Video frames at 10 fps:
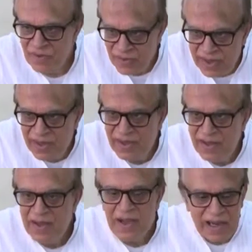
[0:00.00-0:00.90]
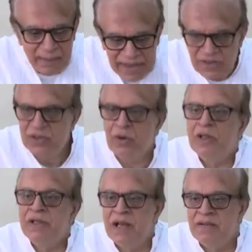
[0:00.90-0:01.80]
Okay, I mention
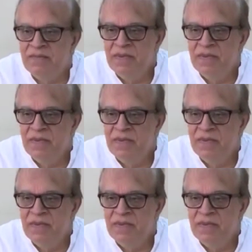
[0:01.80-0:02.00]
all that.